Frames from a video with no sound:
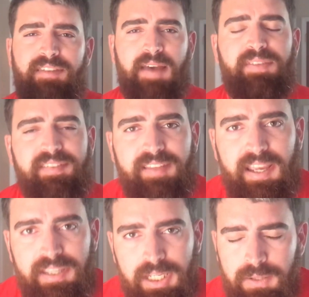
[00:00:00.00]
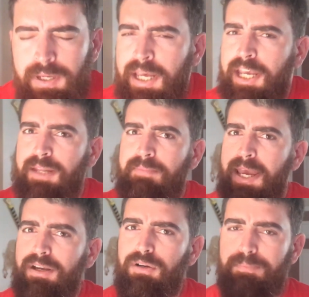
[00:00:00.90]
devastate you and
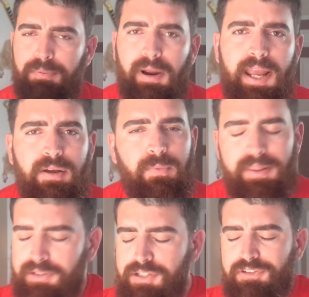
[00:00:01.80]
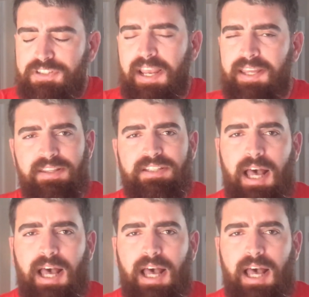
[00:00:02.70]
make or break whether you stay in this